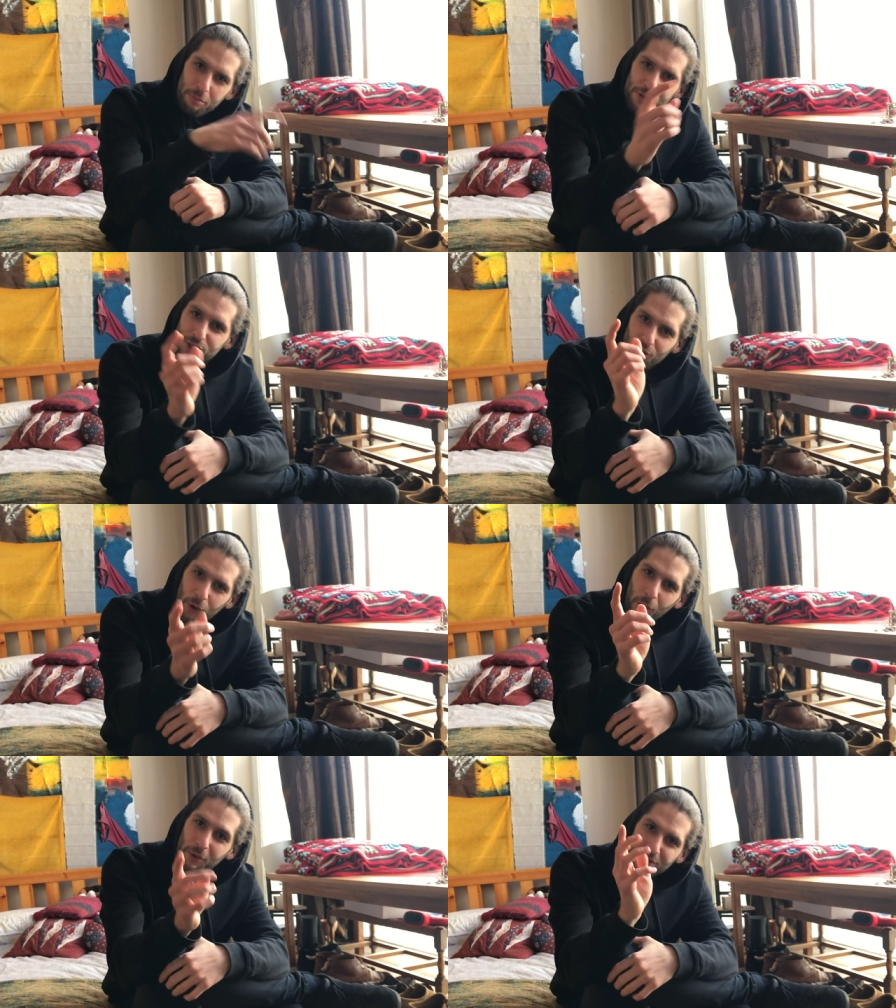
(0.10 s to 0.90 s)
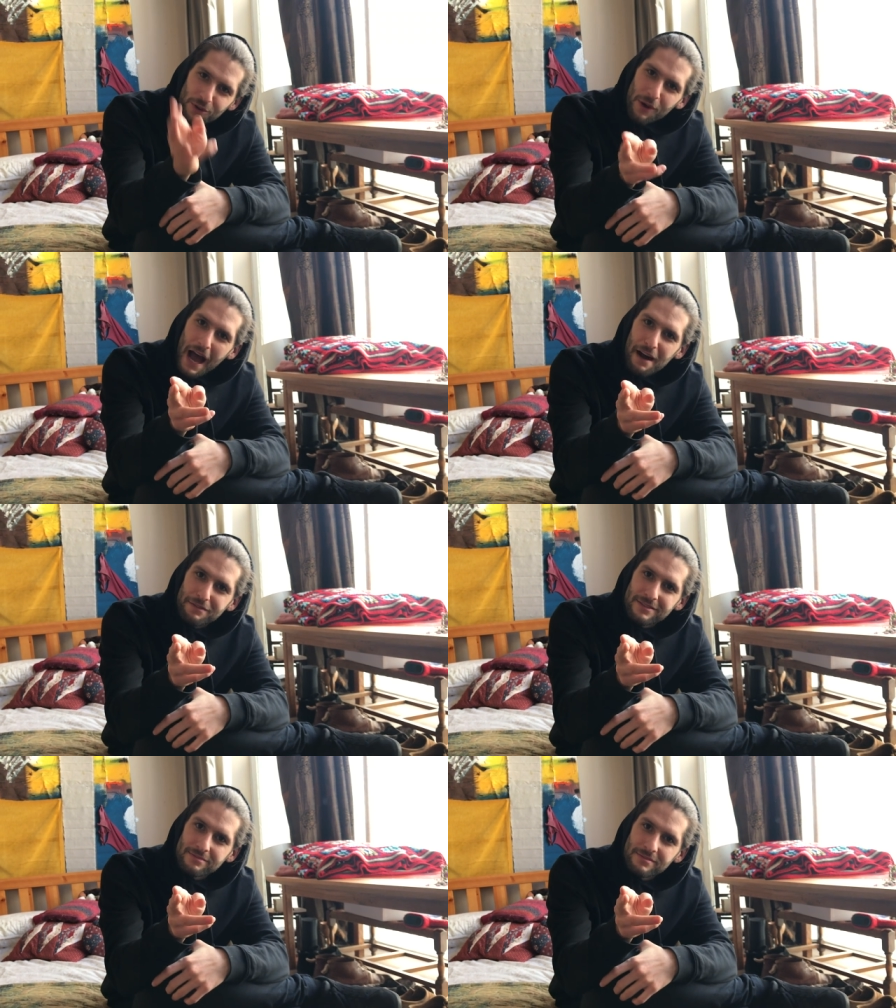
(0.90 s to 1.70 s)
But you know what we do
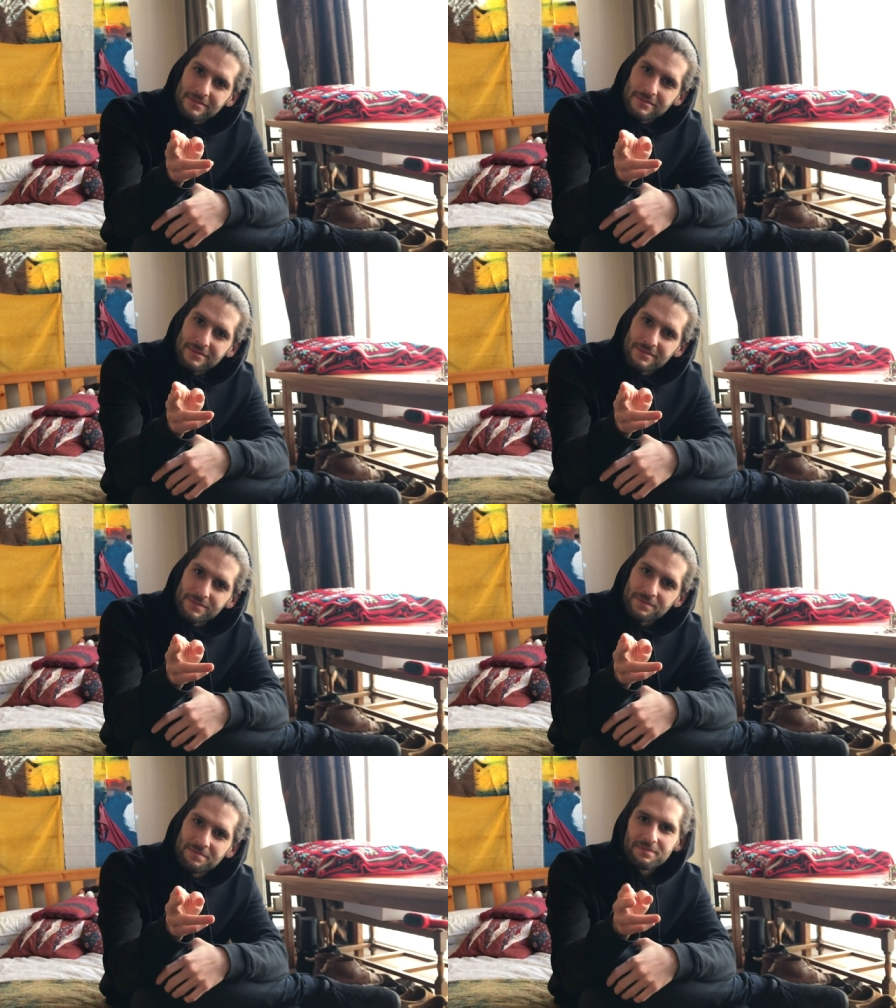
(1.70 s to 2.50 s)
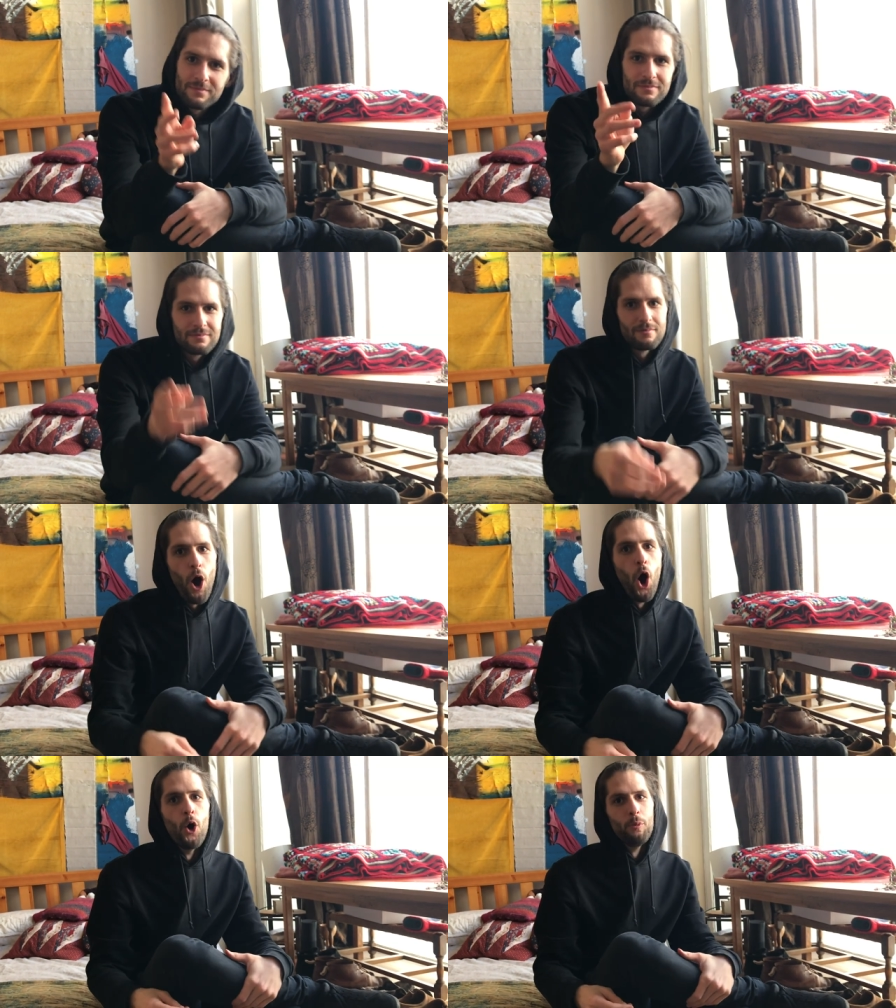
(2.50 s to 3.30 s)
have? What?
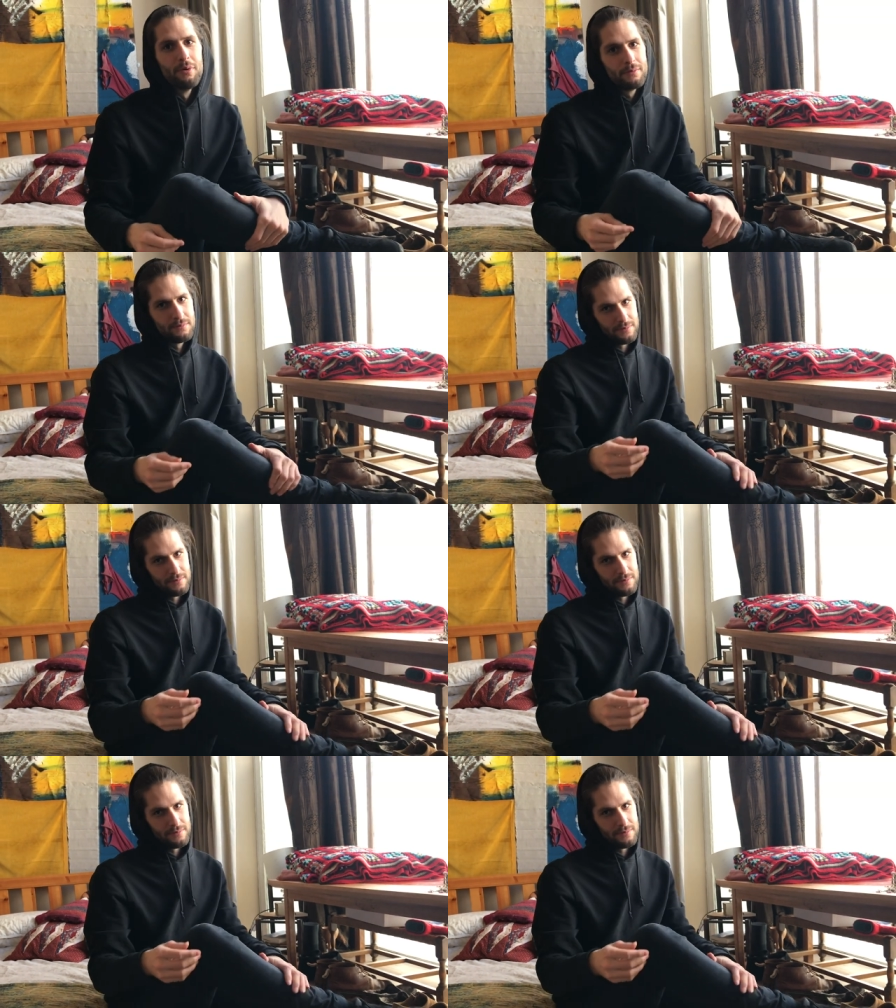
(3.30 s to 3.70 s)
Hope.